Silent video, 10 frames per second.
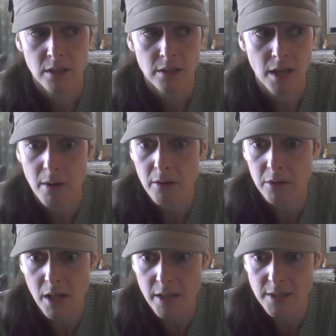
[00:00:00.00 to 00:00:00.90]
Came out of
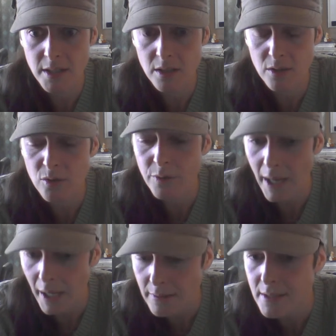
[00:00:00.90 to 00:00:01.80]
the closet. You've
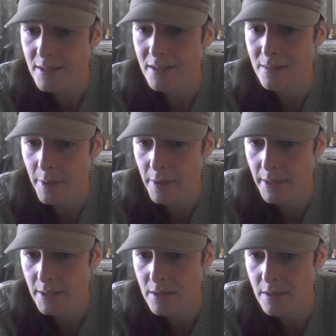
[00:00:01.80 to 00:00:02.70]
had this
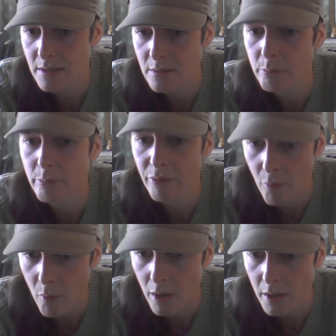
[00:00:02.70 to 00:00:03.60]
experience
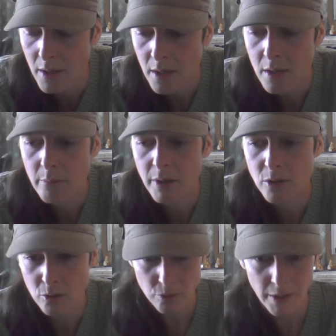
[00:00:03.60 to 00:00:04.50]
before but
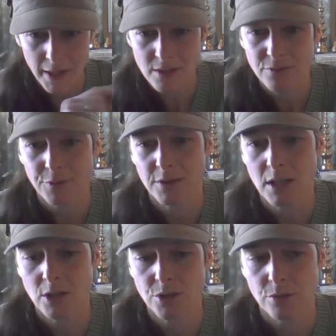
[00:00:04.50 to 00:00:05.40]
you transferred
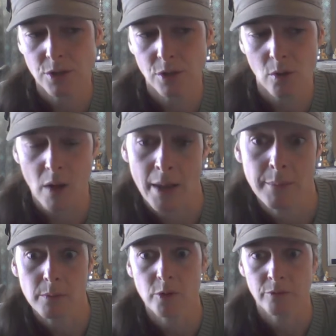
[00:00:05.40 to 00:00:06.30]
the issue to, well, I'm
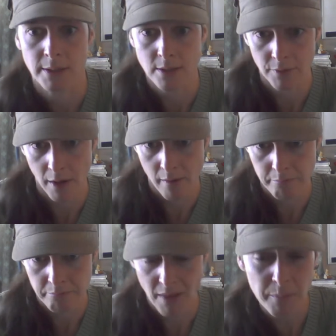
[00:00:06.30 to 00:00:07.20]
prove myself again.
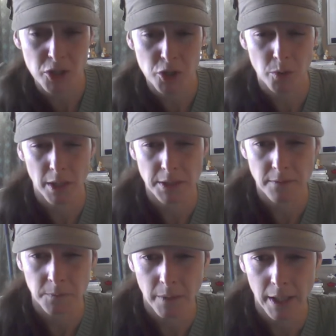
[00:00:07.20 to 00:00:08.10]
I'm going to do it a
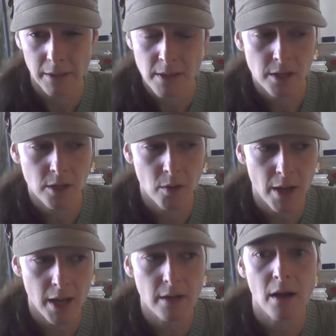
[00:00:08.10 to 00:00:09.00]
different way. You know
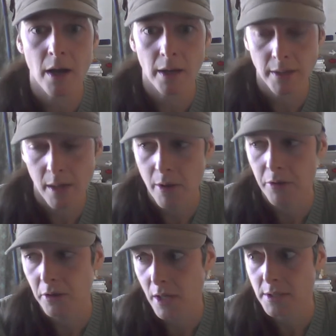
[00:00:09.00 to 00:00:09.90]
what? I came out
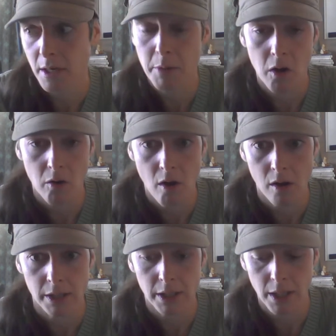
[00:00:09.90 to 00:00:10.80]
of the closet. I'm an
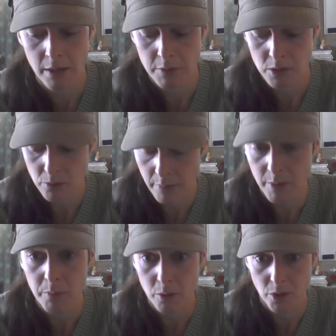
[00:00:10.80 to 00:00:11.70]
alcoholic. I am a, I'm an
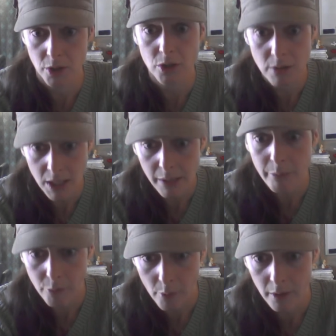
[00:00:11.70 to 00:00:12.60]
abuser. You did it
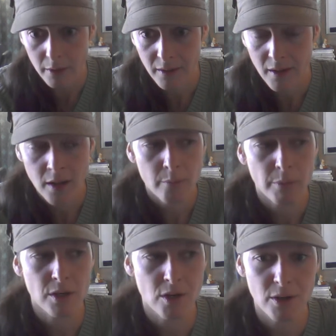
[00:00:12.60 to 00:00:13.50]
before,
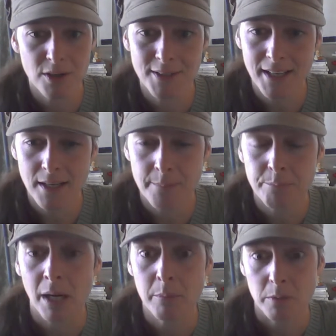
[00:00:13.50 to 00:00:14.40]
but you know what you did?
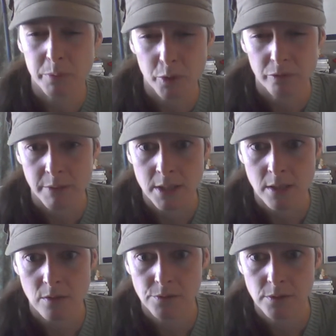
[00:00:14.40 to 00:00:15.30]
But I'm going to prove
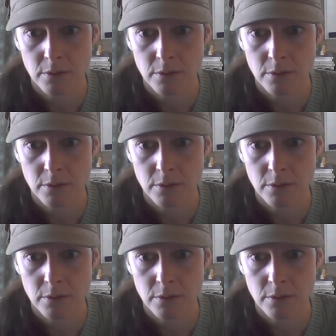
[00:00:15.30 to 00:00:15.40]
myself.